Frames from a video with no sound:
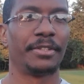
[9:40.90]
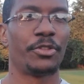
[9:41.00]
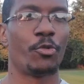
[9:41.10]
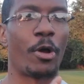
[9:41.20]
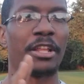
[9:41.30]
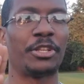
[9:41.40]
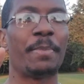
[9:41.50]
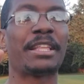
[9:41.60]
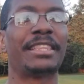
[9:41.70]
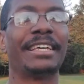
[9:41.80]
right? To
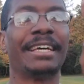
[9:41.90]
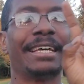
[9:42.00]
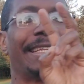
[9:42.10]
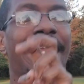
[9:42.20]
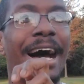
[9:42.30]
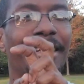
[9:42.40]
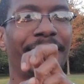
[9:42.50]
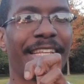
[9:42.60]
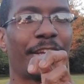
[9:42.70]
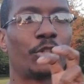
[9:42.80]
make the
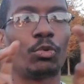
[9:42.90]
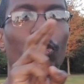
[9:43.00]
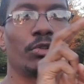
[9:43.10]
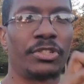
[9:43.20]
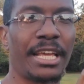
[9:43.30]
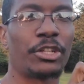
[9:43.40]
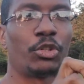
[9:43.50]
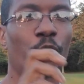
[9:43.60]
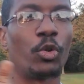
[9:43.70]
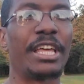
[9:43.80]
non-sexual
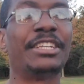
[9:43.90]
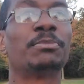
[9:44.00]
sexual is